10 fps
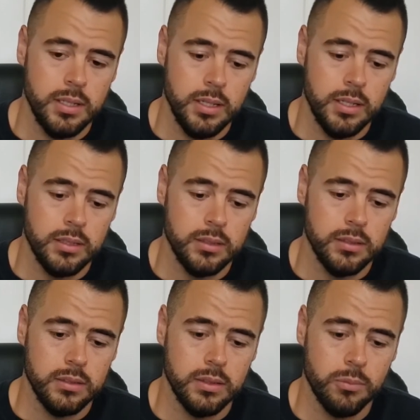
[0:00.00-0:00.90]
And
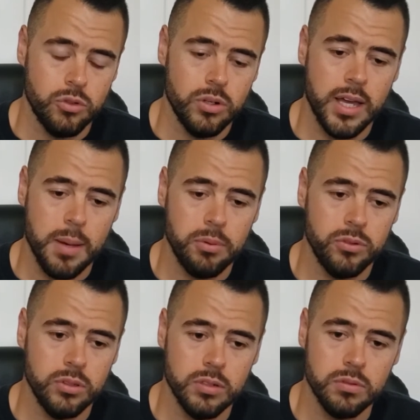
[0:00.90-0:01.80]
I'm sure it happens
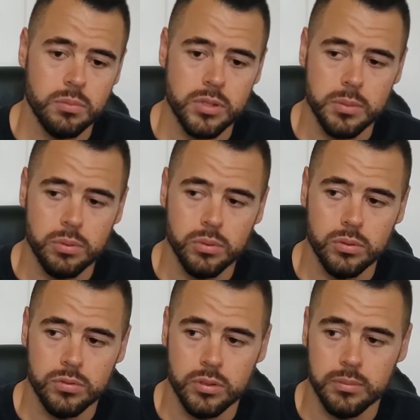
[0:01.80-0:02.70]
to different people
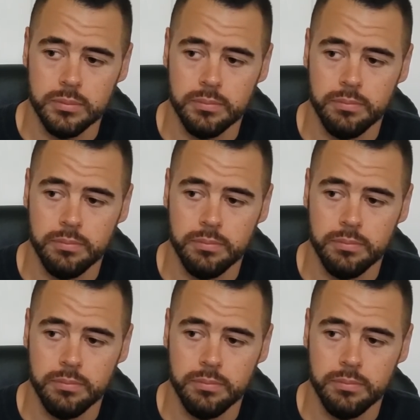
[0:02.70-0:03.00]
from,